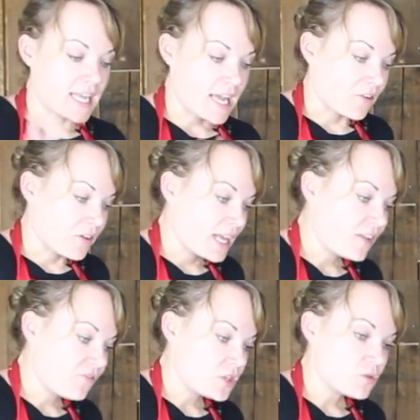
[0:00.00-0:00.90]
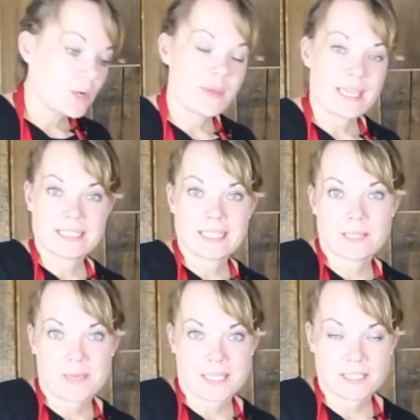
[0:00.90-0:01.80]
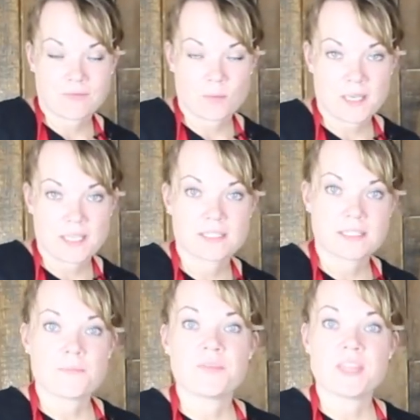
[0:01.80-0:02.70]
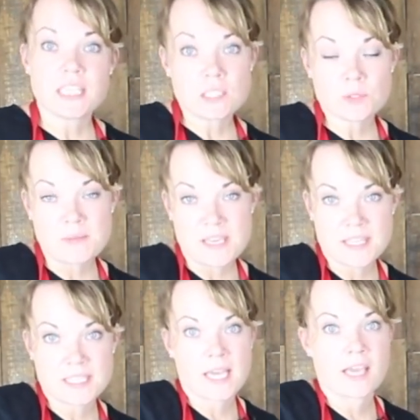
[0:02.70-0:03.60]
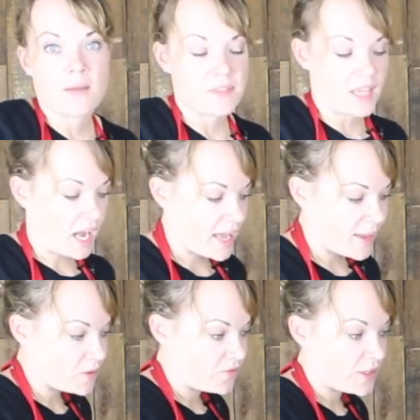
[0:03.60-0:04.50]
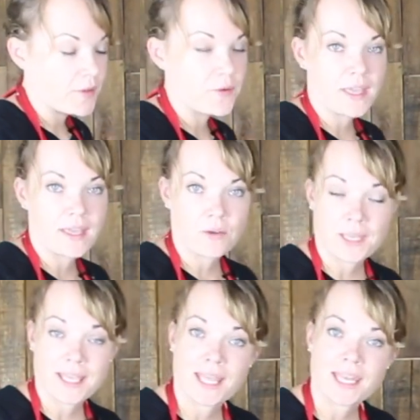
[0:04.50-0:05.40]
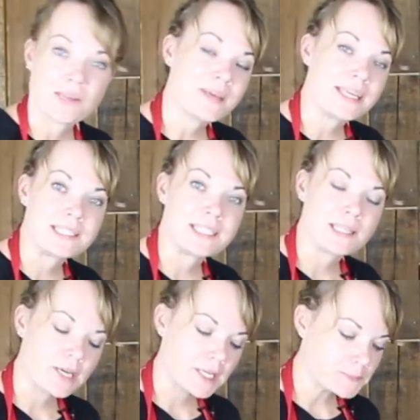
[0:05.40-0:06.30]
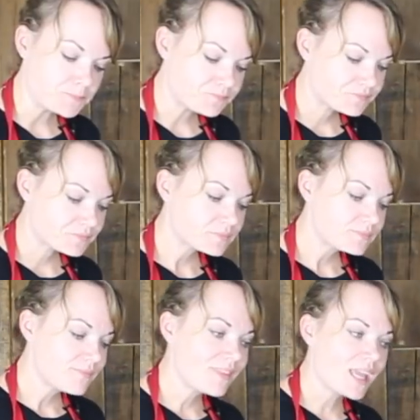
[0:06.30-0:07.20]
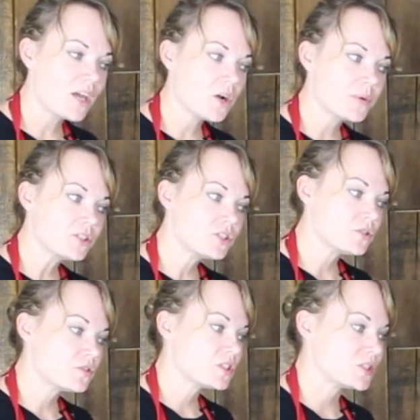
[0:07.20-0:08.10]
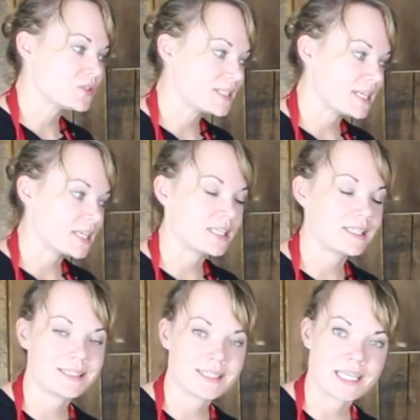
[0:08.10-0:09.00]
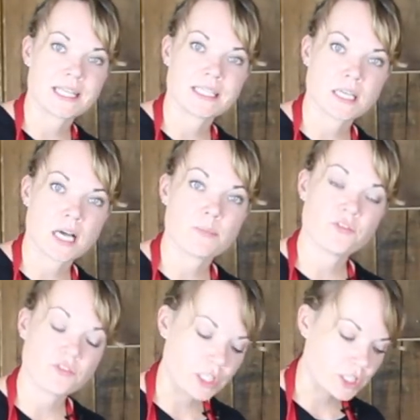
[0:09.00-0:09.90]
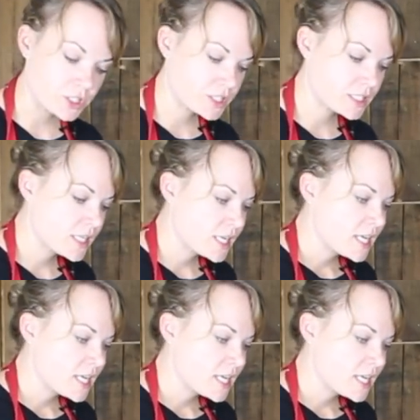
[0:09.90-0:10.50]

Now, if you are painting the base of the piece, this would be the time that I would feel okay going ahead and painting the bottom. I always choose to sand and stain the top first.